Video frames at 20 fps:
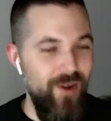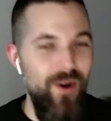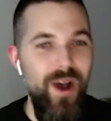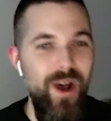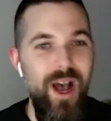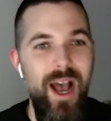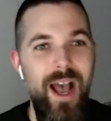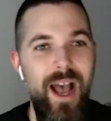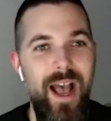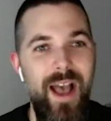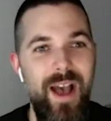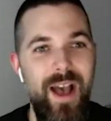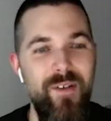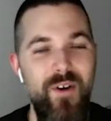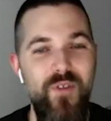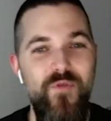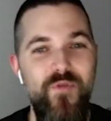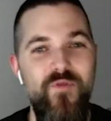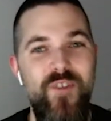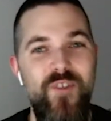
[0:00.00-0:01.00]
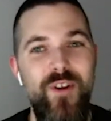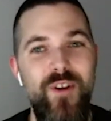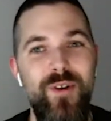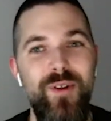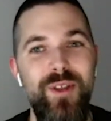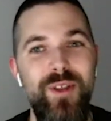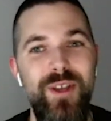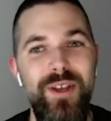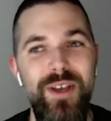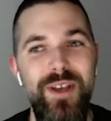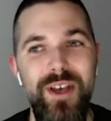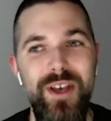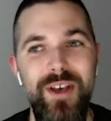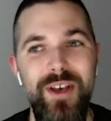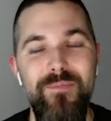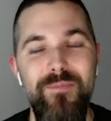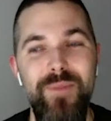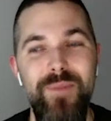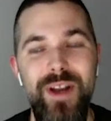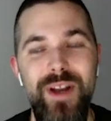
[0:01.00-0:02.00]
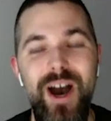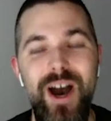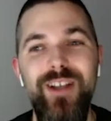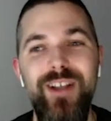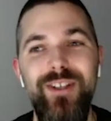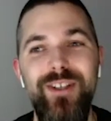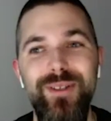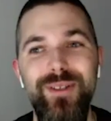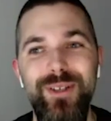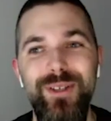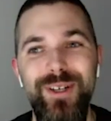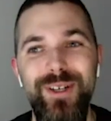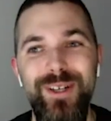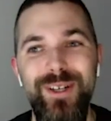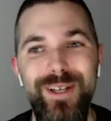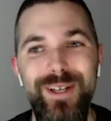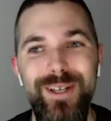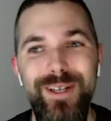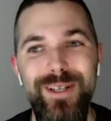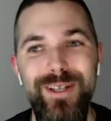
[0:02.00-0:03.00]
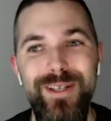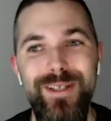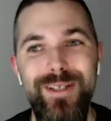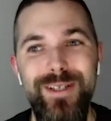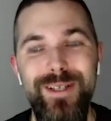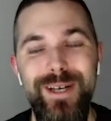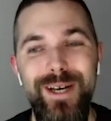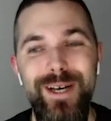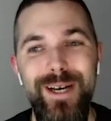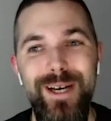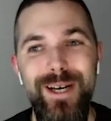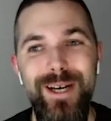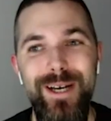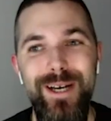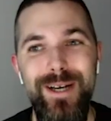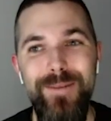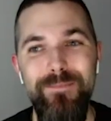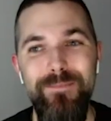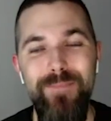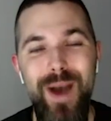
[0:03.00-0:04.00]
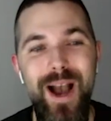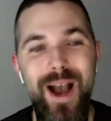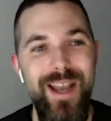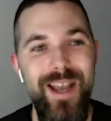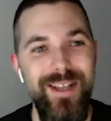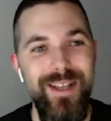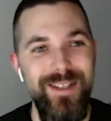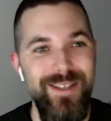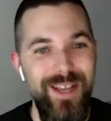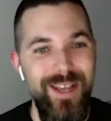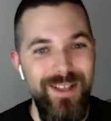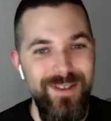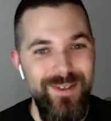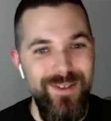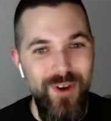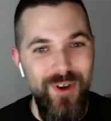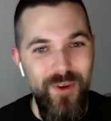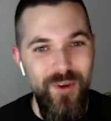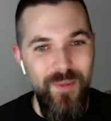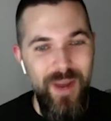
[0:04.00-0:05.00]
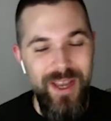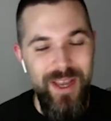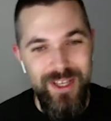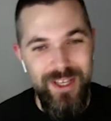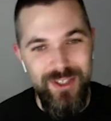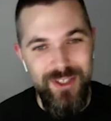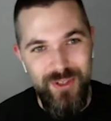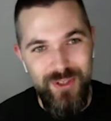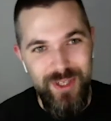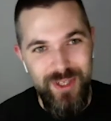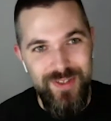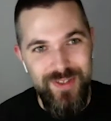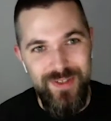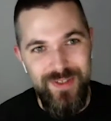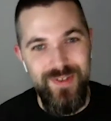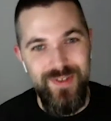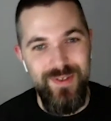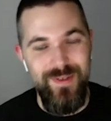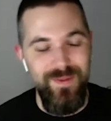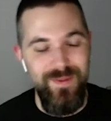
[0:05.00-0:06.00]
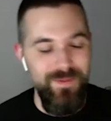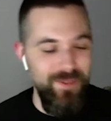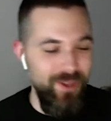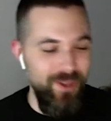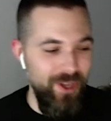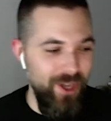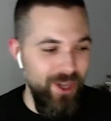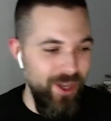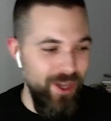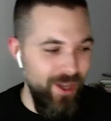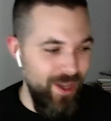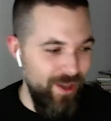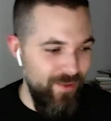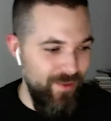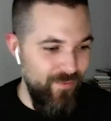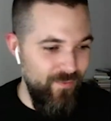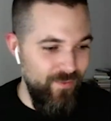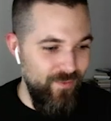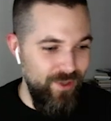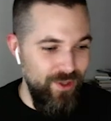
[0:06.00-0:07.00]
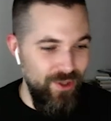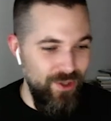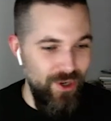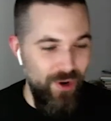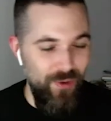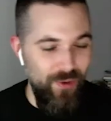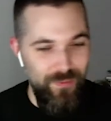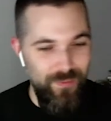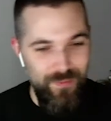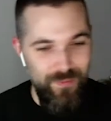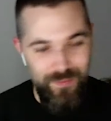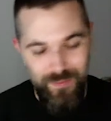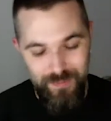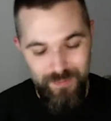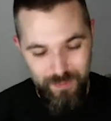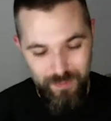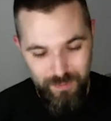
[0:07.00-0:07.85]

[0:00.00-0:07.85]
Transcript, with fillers: I have a fairly monocular mind, and so my interests, you know,